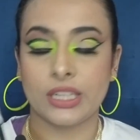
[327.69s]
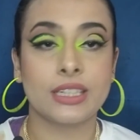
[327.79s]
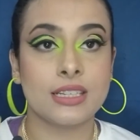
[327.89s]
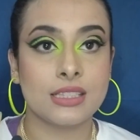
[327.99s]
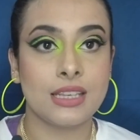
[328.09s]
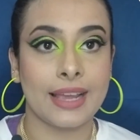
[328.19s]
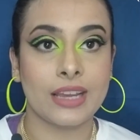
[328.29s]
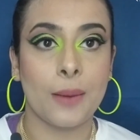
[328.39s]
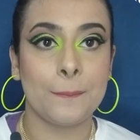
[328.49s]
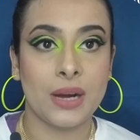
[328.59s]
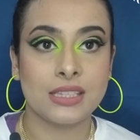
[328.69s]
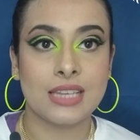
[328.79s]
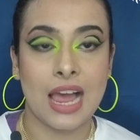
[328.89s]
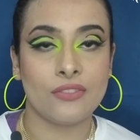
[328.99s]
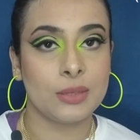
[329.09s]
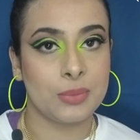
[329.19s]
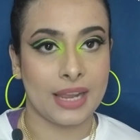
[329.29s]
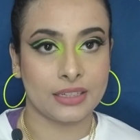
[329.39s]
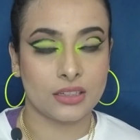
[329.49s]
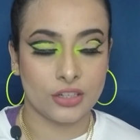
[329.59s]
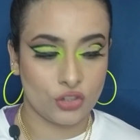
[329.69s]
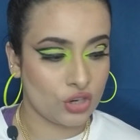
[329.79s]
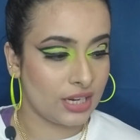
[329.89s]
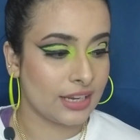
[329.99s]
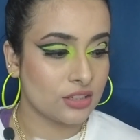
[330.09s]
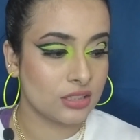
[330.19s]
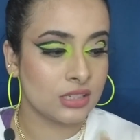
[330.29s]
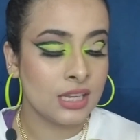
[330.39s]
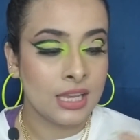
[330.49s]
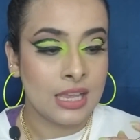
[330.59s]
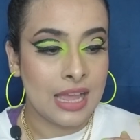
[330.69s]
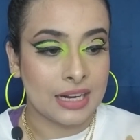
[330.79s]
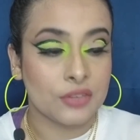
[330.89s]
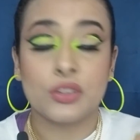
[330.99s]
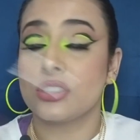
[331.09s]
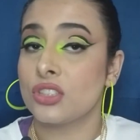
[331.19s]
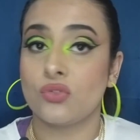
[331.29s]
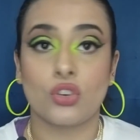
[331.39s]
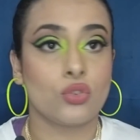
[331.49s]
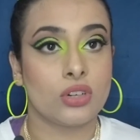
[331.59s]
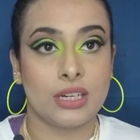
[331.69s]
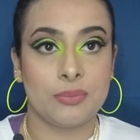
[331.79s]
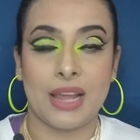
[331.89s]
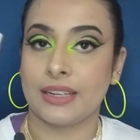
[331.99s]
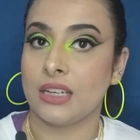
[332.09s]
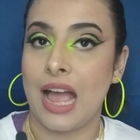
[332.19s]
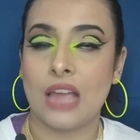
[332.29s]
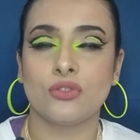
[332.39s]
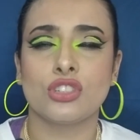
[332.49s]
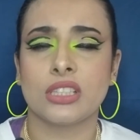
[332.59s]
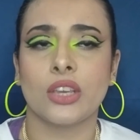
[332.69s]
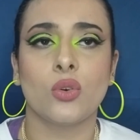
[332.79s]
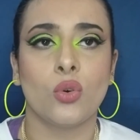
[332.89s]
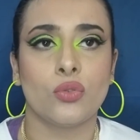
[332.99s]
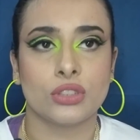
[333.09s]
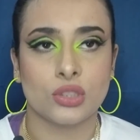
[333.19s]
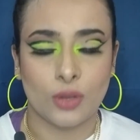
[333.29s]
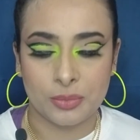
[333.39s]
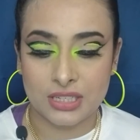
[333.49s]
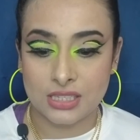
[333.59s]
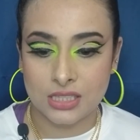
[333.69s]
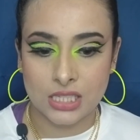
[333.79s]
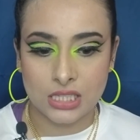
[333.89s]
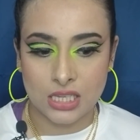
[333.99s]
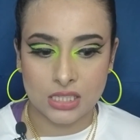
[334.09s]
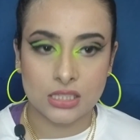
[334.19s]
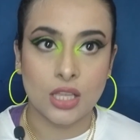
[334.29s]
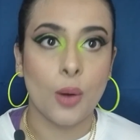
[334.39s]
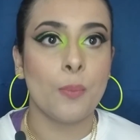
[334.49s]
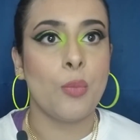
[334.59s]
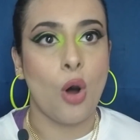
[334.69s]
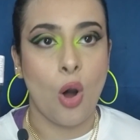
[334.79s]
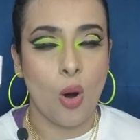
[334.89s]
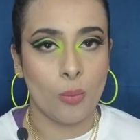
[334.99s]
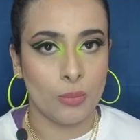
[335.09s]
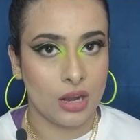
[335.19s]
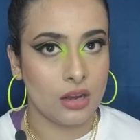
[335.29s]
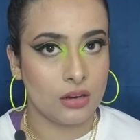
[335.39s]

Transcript: It is like a must-have lip liner in your collection, and if you're searching for a good lip liner, I would say go for this one, because this is the bomb.